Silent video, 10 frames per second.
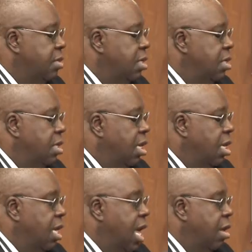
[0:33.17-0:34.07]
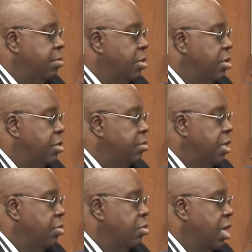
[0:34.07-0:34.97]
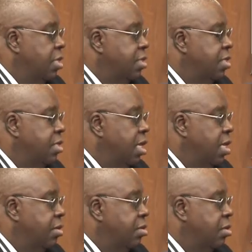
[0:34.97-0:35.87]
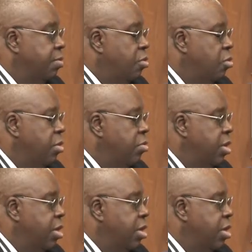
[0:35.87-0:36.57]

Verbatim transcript: School District 1 administrators said parents were warned not to